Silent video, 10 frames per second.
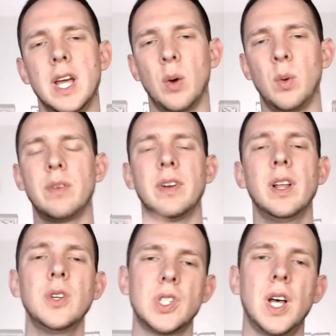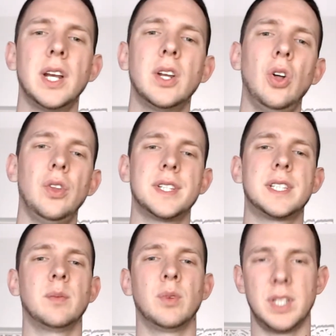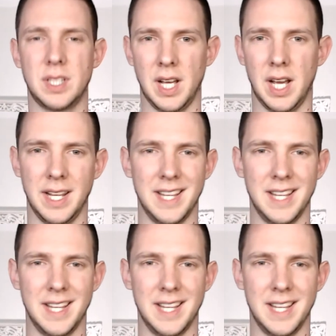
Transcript: Now we have another slide called the summary slide.